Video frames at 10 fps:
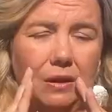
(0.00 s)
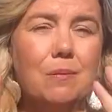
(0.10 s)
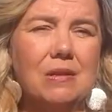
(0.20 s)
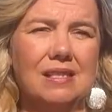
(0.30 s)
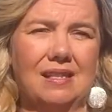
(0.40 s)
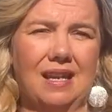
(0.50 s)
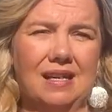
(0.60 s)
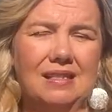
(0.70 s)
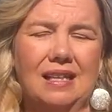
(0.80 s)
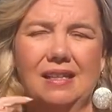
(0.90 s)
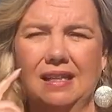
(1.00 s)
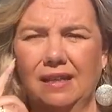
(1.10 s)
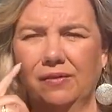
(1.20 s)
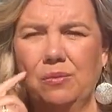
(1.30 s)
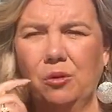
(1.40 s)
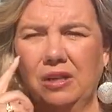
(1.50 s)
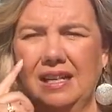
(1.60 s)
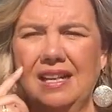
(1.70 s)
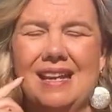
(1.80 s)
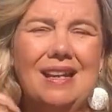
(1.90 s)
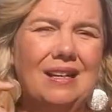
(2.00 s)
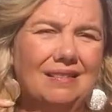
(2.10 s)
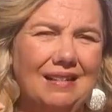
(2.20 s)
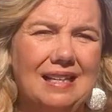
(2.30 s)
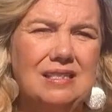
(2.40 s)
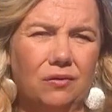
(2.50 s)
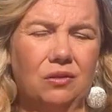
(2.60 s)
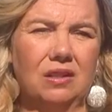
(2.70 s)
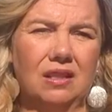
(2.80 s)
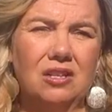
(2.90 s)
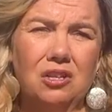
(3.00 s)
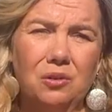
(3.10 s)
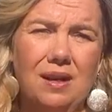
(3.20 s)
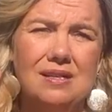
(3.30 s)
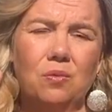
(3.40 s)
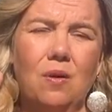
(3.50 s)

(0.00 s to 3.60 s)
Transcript: Miss that, have that every morning. A lot different than the US